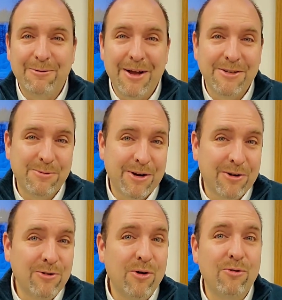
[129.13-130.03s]
as we are
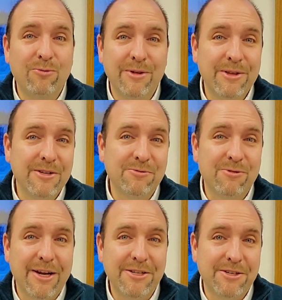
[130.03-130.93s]
clothed with his
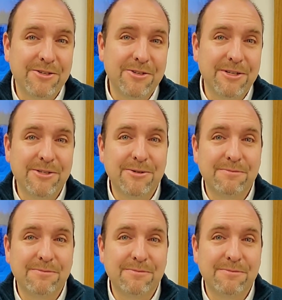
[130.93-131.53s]
righteousness.